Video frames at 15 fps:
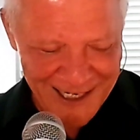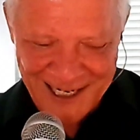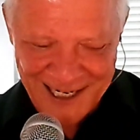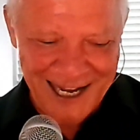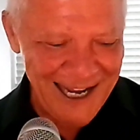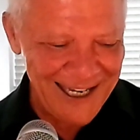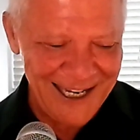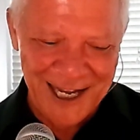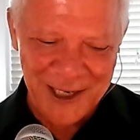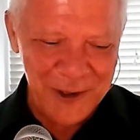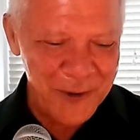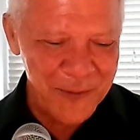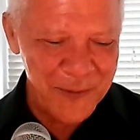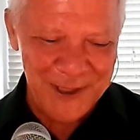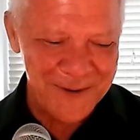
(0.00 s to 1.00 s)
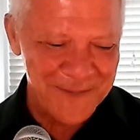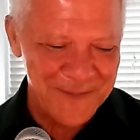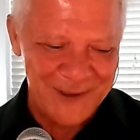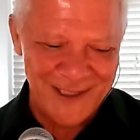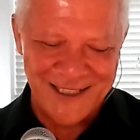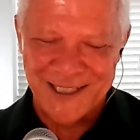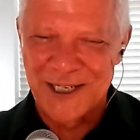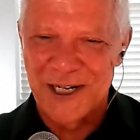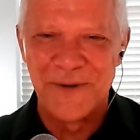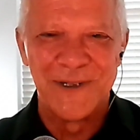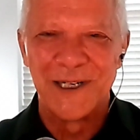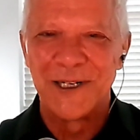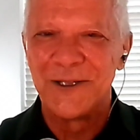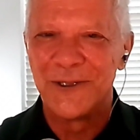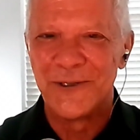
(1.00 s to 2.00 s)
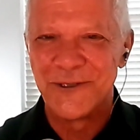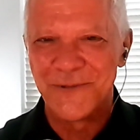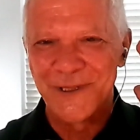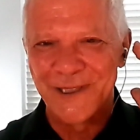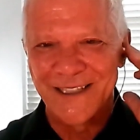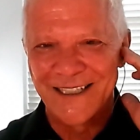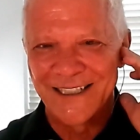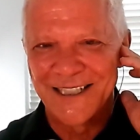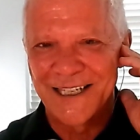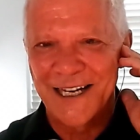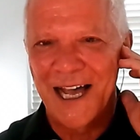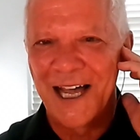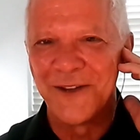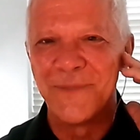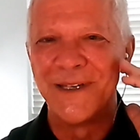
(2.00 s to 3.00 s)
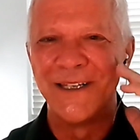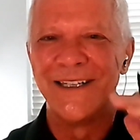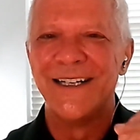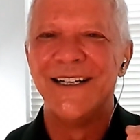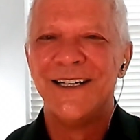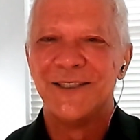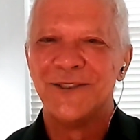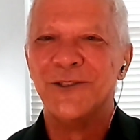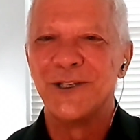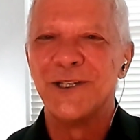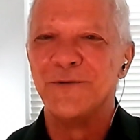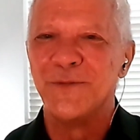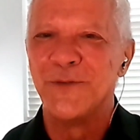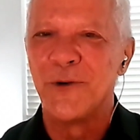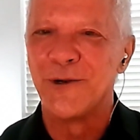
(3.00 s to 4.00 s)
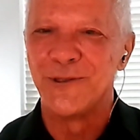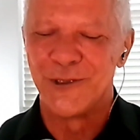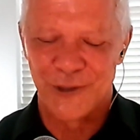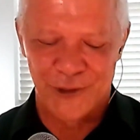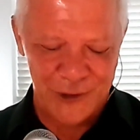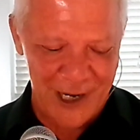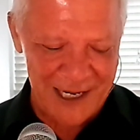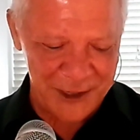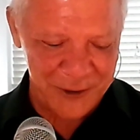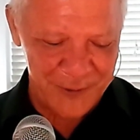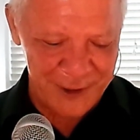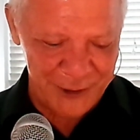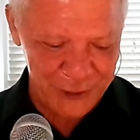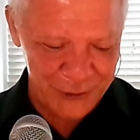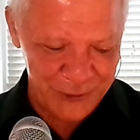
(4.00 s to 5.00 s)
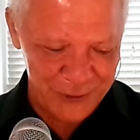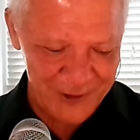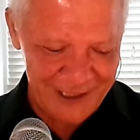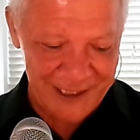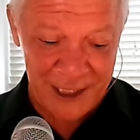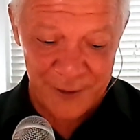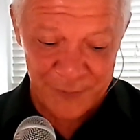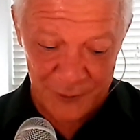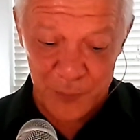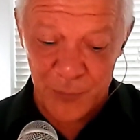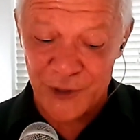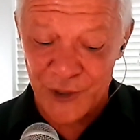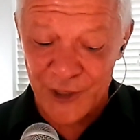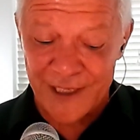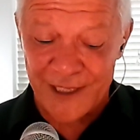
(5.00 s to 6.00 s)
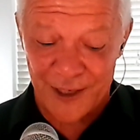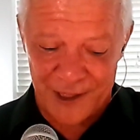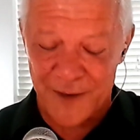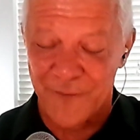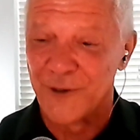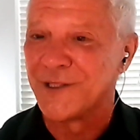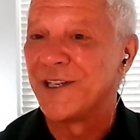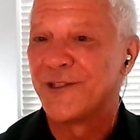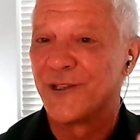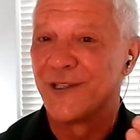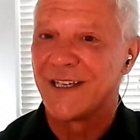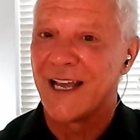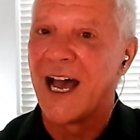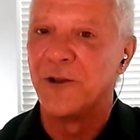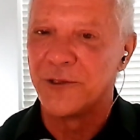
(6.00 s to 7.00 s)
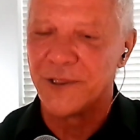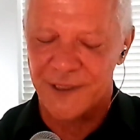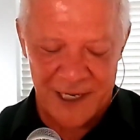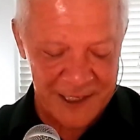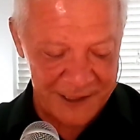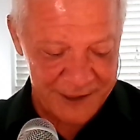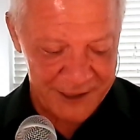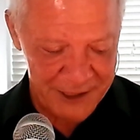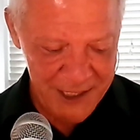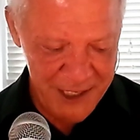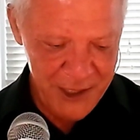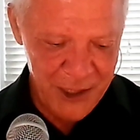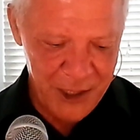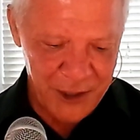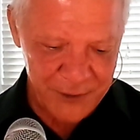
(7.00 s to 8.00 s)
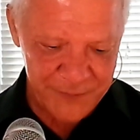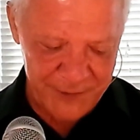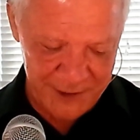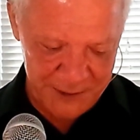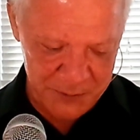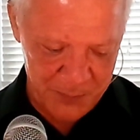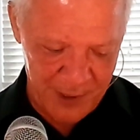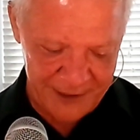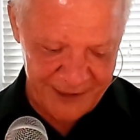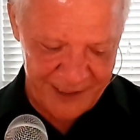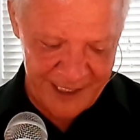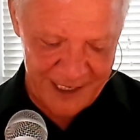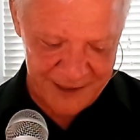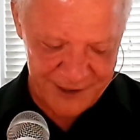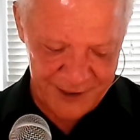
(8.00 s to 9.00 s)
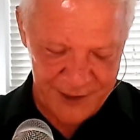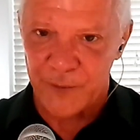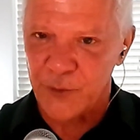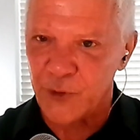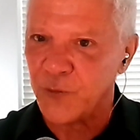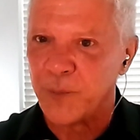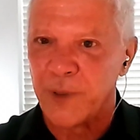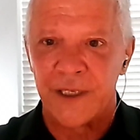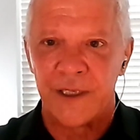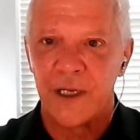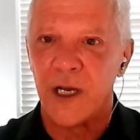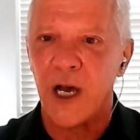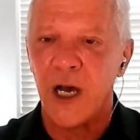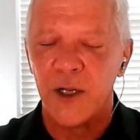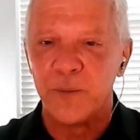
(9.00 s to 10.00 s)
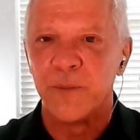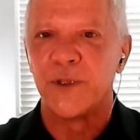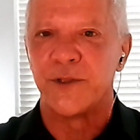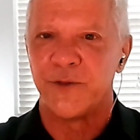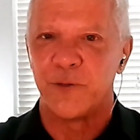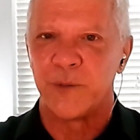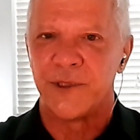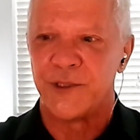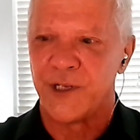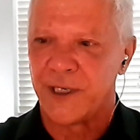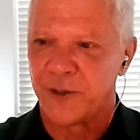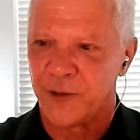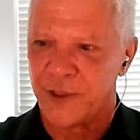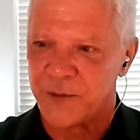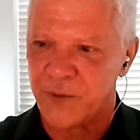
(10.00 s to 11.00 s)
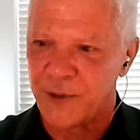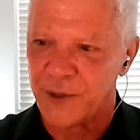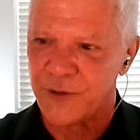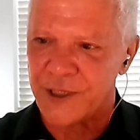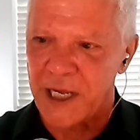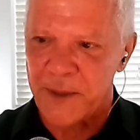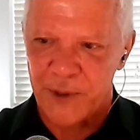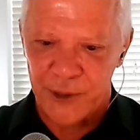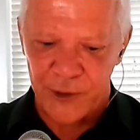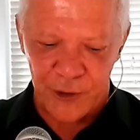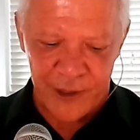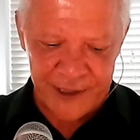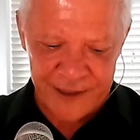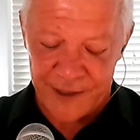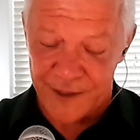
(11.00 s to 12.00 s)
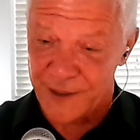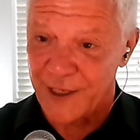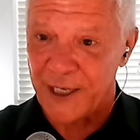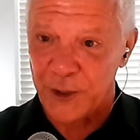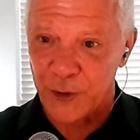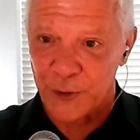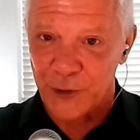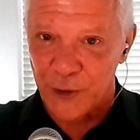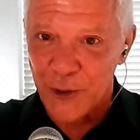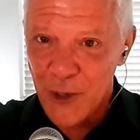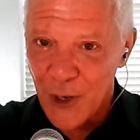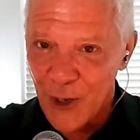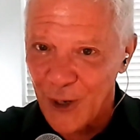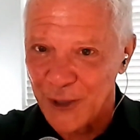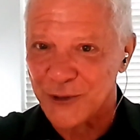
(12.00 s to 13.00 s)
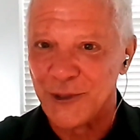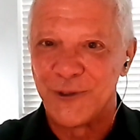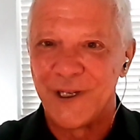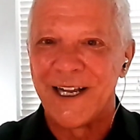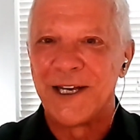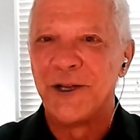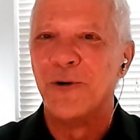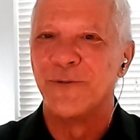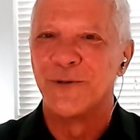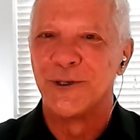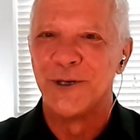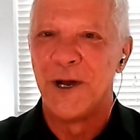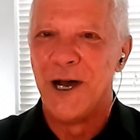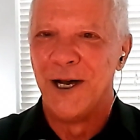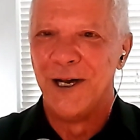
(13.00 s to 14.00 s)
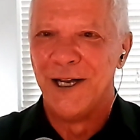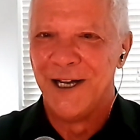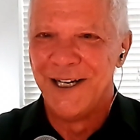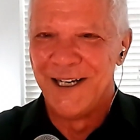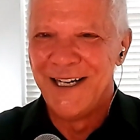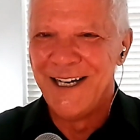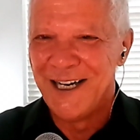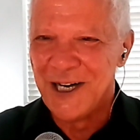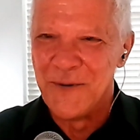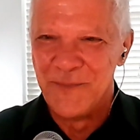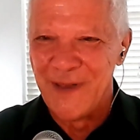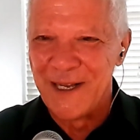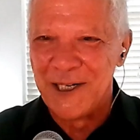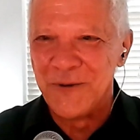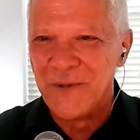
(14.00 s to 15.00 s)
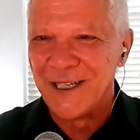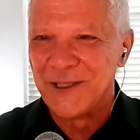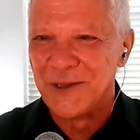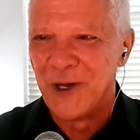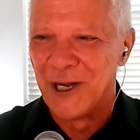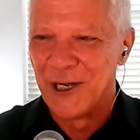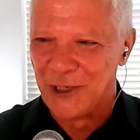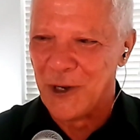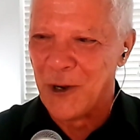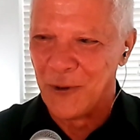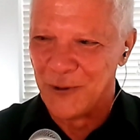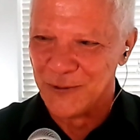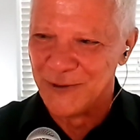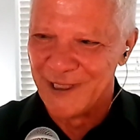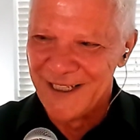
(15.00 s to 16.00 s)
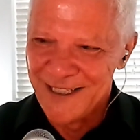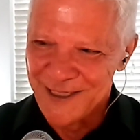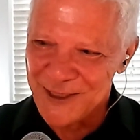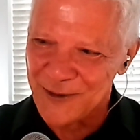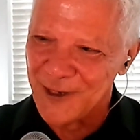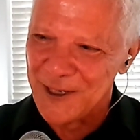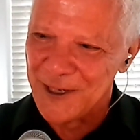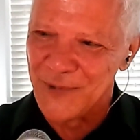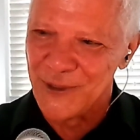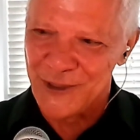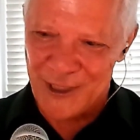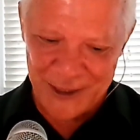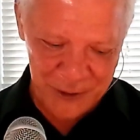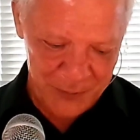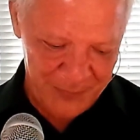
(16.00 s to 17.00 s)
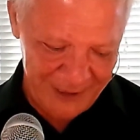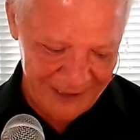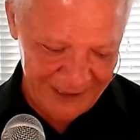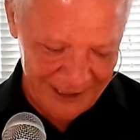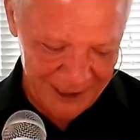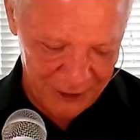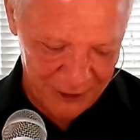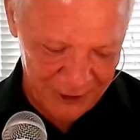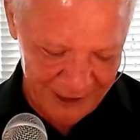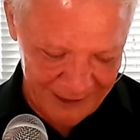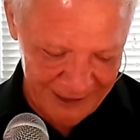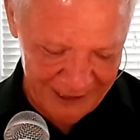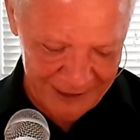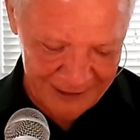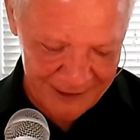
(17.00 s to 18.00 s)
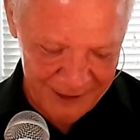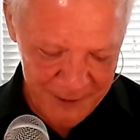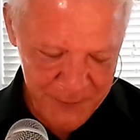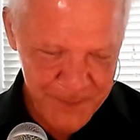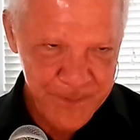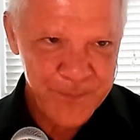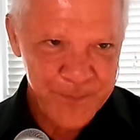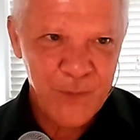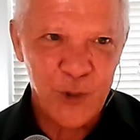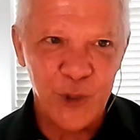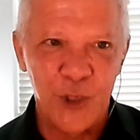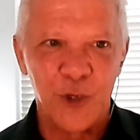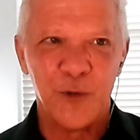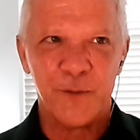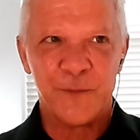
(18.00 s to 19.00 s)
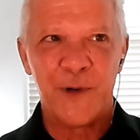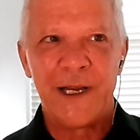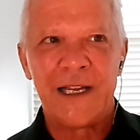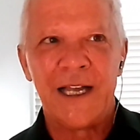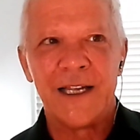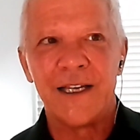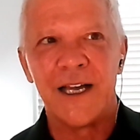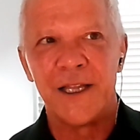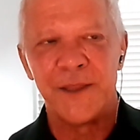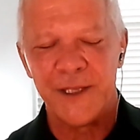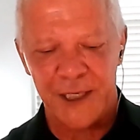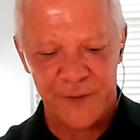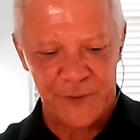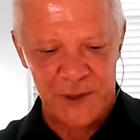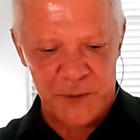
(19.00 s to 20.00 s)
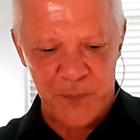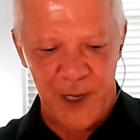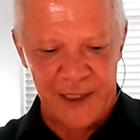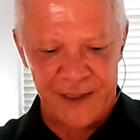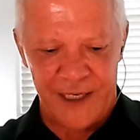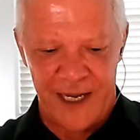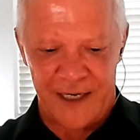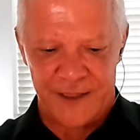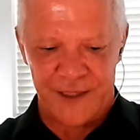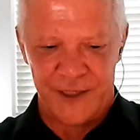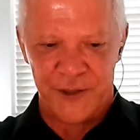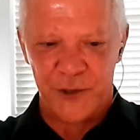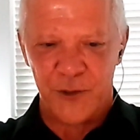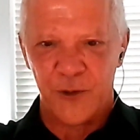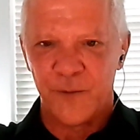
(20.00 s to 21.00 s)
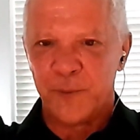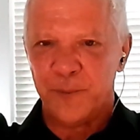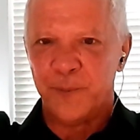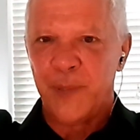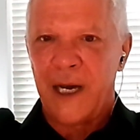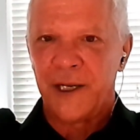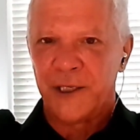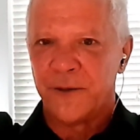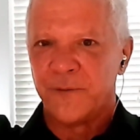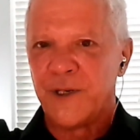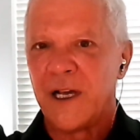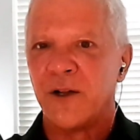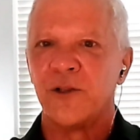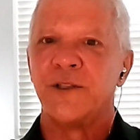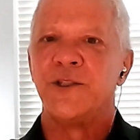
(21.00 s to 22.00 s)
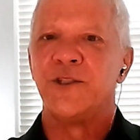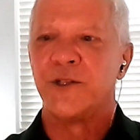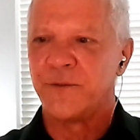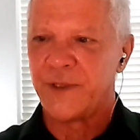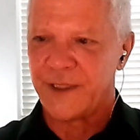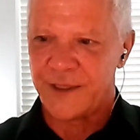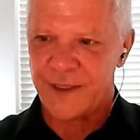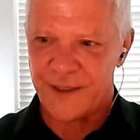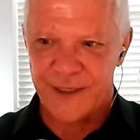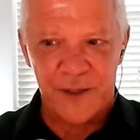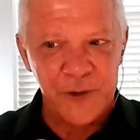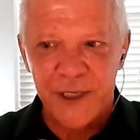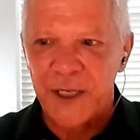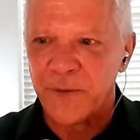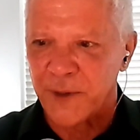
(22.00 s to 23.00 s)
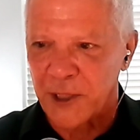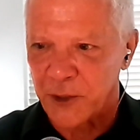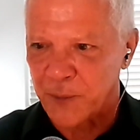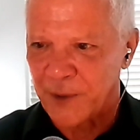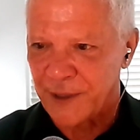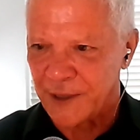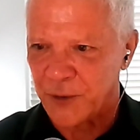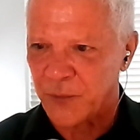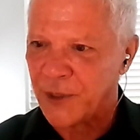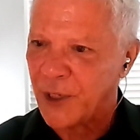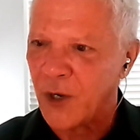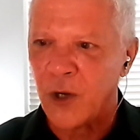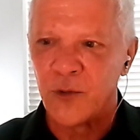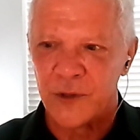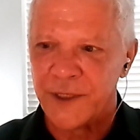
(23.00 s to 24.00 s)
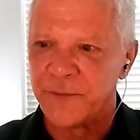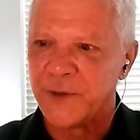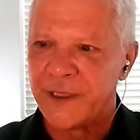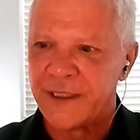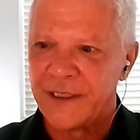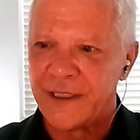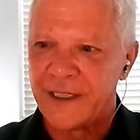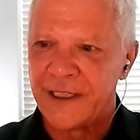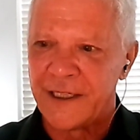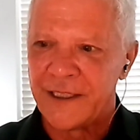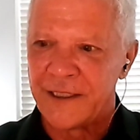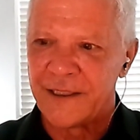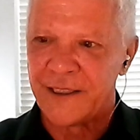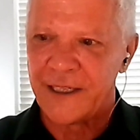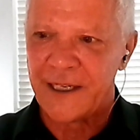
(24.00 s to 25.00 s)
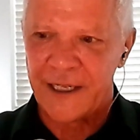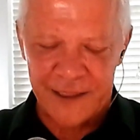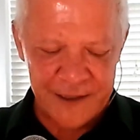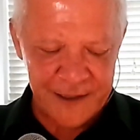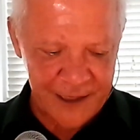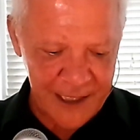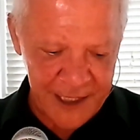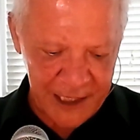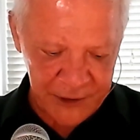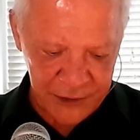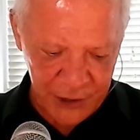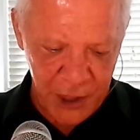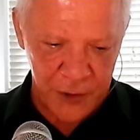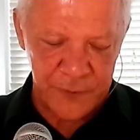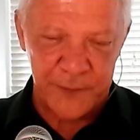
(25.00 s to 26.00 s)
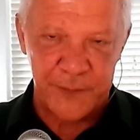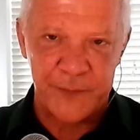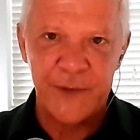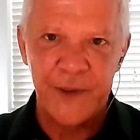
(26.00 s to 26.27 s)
I opened up with this, and I'm going to close with this. I've been looking forward to chatting with you, and I've appreciated our conversations outside of this podcast. You've been unbelievably generous with your time and your ideas, and I know you're also getting over a many week long cold. So I appreciate you being here, and Frank, I think of this podcast as sort of a body of knowledge of this selling environment that we all live in, and I love